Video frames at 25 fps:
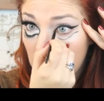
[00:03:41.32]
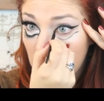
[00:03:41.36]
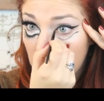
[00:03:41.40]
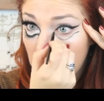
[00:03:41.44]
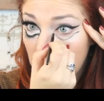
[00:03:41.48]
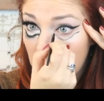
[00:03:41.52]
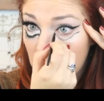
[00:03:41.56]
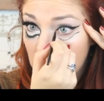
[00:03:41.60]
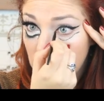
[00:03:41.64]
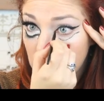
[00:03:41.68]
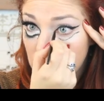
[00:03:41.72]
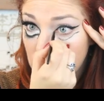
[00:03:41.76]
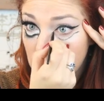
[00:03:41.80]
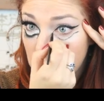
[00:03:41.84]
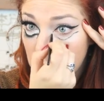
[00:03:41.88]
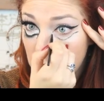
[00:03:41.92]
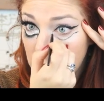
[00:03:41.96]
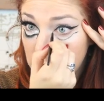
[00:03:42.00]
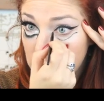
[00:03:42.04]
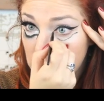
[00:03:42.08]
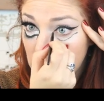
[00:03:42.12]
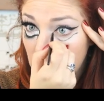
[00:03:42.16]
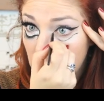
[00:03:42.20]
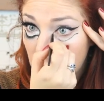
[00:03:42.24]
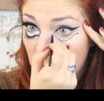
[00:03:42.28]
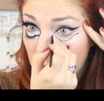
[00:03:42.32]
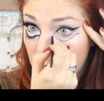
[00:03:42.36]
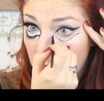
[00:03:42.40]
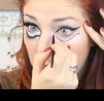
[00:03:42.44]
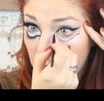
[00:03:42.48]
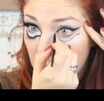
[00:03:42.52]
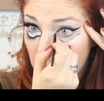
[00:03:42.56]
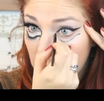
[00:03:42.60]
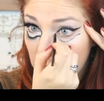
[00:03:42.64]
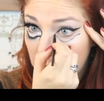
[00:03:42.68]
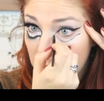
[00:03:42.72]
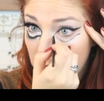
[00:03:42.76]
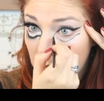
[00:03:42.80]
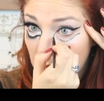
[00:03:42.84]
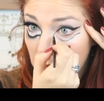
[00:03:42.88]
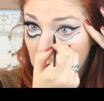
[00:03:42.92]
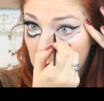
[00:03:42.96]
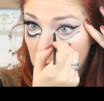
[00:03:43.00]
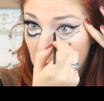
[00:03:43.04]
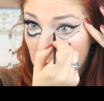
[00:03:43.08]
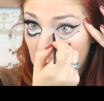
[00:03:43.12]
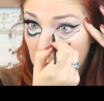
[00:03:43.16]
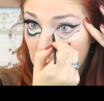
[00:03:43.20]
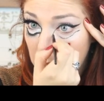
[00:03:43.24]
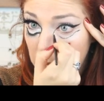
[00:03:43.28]
and then trace over it a few
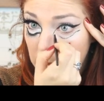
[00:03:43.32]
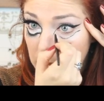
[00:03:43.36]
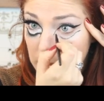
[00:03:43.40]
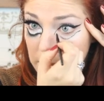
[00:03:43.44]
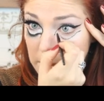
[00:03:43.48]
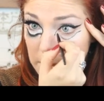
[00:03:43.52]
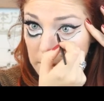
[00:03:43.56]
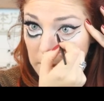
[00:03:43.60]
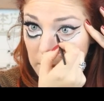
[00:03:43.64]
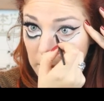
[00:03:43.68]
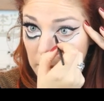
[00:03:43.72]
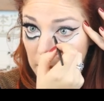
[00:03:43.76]
times.